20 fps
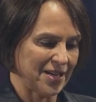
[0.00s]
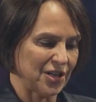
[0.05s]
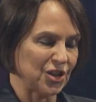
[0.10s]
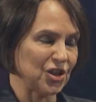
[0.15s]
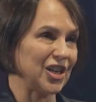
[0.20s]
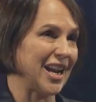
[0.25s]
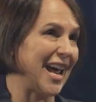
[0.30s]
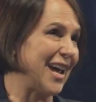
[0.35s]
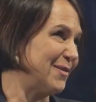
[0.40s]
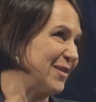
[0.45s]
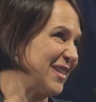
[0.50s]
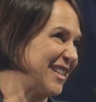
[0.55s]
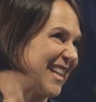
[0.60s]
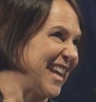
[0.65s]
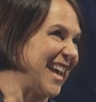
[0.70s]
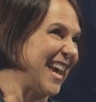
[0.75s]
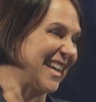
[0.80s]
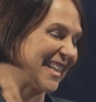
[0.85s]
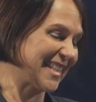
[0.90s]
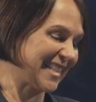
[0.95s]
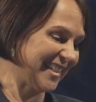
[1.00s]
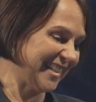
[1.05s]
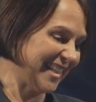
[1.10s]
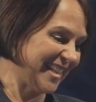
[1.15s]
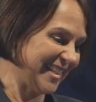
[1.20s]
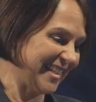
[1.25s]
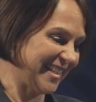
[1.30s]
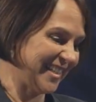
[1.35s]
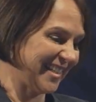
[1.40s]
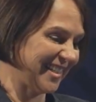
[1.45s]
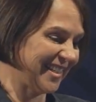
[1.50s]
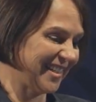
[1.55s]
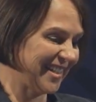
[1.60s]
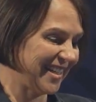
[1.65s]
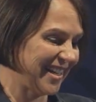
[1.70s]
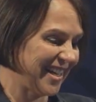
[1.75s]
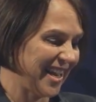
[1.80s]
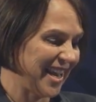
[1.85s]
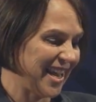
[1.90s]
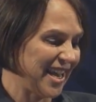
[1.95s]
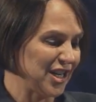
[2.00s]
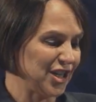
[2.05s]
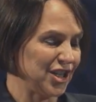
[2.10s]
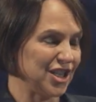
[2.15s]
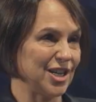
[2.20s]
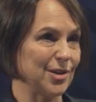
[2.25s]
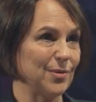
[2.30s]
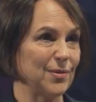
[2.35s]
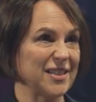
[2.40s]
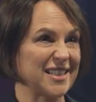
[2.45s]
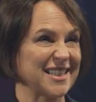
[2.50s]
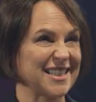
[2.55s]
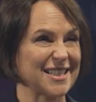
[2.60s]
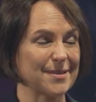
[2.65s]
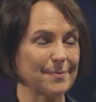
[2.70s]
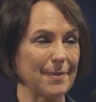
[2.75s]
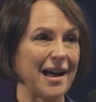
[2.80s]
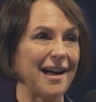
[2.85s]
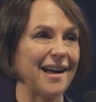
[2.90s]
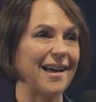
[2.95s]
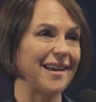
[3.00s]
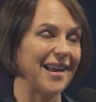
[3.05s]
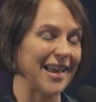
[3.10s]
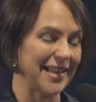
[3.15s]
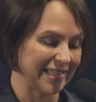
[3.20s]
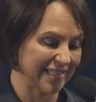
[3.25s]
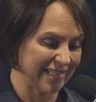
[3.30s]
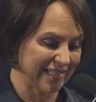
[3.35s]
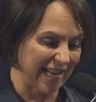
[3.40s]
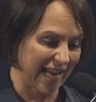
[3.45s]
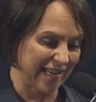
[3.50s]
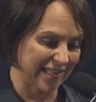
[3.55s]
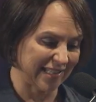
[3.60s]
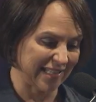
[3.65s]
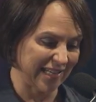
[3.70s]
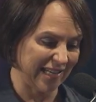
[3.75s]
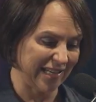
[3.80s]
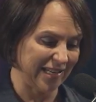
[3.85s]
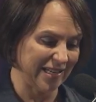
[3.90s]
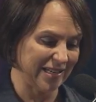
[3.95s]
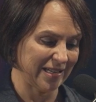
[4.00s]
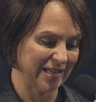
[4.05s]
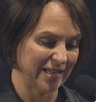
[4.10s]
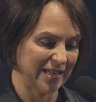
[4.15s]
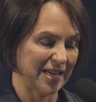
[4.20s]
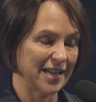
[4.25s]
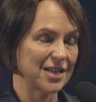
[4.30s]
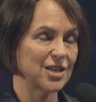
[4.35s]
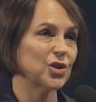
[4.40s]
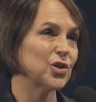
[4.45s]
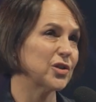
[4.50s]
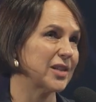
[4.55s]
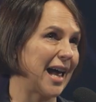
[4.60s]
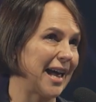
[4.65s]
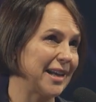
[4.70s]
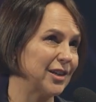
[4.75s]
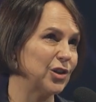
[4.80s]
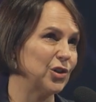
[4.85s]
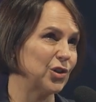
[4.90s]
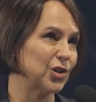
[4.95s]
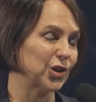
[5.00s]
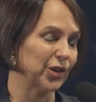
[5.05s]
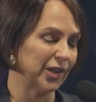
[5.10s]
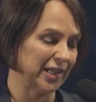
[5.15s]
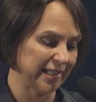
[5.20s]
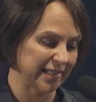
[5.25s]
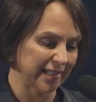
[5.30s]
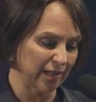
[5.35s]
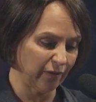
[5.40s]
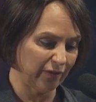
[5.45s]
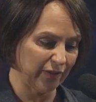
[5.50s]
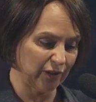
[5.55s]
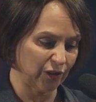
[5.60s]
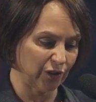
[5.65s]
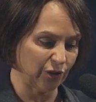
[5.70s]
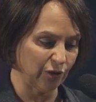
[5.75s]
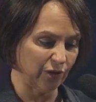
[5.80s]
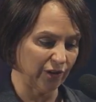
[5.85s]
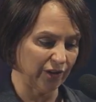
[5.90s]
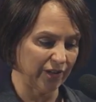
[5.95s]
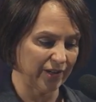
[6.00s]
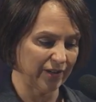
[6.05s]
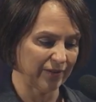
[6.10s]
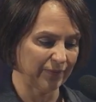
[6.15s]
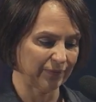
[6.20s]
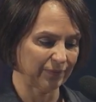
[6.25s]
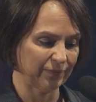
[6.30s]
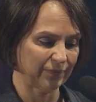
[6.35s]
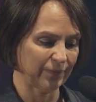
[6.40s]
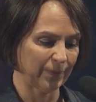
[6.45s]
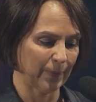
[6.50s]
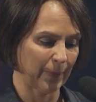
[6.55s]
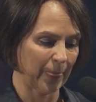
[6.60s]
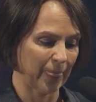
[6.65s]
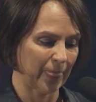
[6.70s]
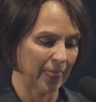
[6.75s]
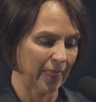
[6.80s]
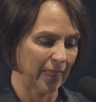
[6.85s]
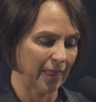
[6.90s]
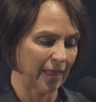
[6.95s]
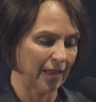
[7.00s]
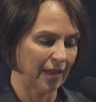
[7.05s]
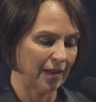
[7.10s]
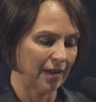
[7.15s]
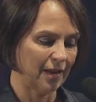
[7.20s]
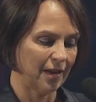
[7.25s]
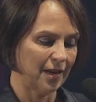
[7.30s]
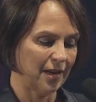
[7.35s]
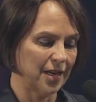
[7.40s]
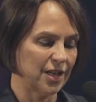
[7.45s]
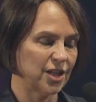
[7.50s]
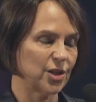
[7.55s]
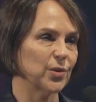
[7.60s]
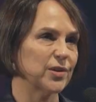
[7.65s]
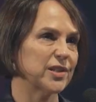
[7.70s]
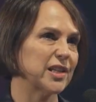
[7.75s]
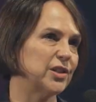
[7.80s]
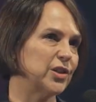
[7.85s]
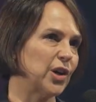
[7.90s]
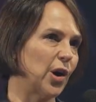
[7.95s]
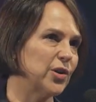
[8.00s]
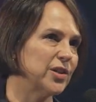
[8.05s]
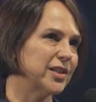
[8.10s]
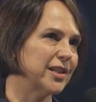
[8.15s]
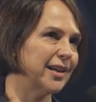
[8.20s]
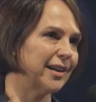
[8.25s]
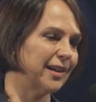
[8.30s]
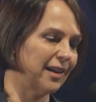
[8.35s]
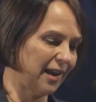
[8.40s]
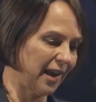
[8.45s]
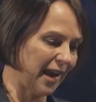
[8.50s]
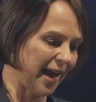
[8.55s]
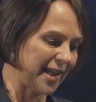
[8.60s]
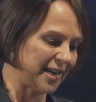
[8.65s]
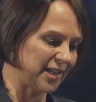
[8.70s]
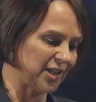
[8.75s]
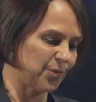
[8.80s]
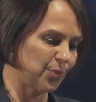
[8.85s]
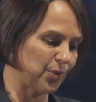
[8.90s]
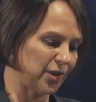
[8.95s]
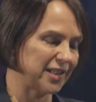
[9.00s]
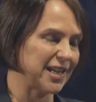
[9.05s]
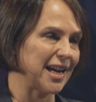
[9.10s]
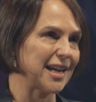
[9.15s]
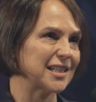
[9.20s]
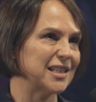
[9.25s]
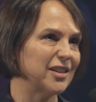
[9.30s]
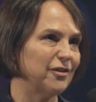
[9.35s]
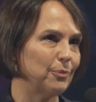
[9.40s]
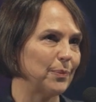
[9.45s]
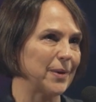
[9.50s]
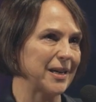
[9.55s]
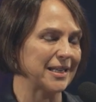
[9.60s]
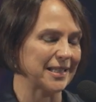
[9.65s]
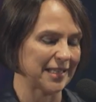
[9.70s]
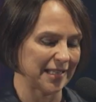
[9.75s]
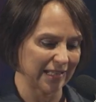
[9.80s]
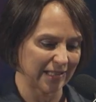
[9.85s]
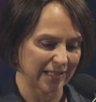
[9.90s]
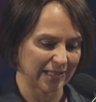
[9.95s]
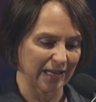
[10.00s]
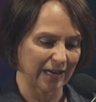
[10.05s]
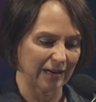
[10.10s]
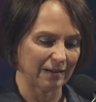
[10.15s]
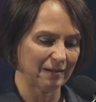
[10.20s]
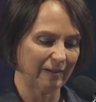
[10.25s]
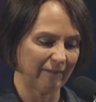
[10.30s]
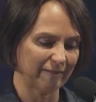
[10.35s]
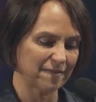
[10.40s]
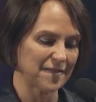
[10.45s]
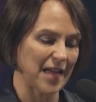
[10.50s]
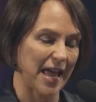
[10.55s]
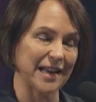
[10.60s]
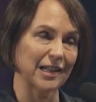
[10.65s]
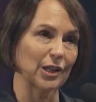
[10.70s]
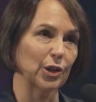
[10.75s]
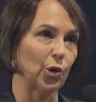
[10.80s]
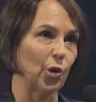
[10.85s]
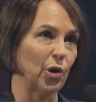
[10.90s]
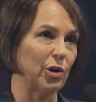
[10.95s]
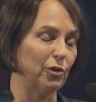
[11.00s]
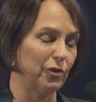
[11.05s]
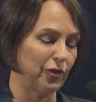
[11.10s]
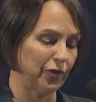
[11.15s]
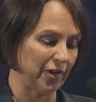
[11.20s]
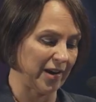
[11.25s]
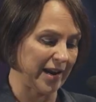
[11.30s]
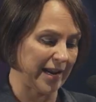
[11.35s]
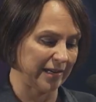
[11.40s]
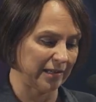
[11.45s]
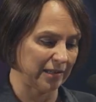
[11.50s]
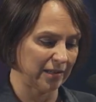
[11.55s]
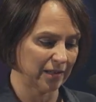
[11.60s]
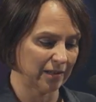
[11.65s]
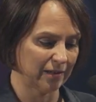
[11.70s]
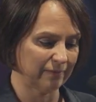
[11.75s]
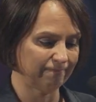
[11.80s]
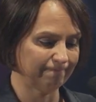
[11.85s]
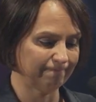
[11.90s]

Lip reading: Sinéad was excellent. She was smart and sassy. She was unusually self-assured. She was a doting and protective big sister and a loyal friend.